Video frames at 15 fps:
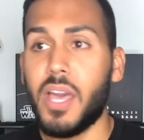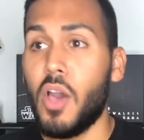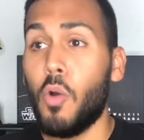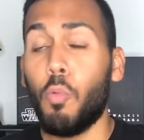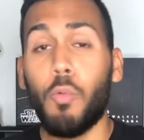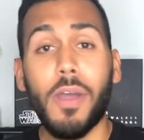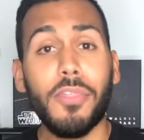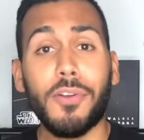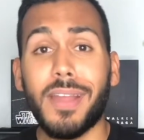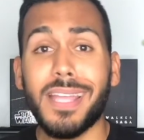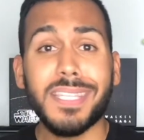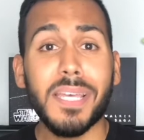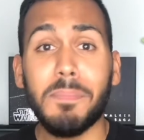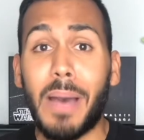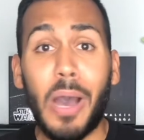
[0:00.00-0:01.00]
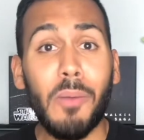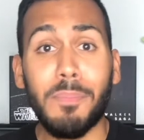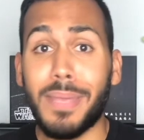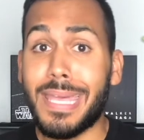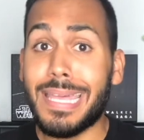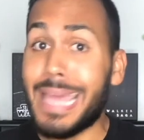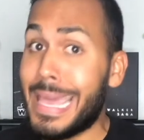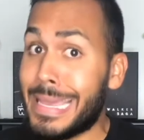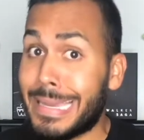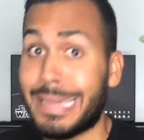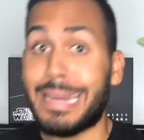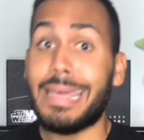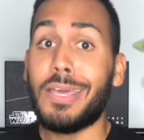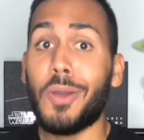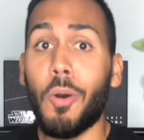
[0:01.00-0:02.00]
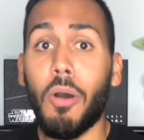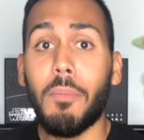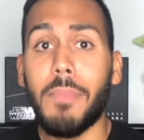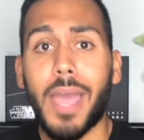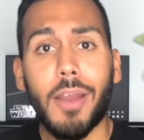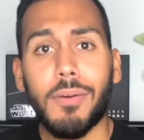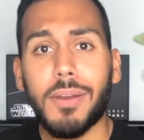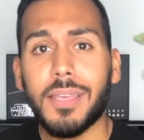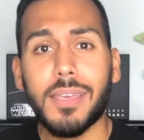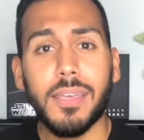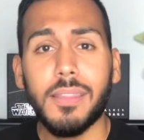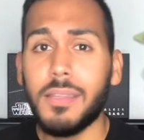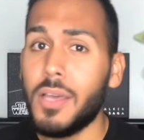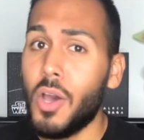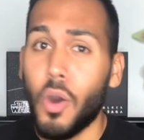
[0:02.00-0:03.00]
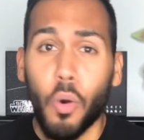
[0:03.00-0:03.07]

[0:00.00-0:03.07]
whether it's about being a gringo American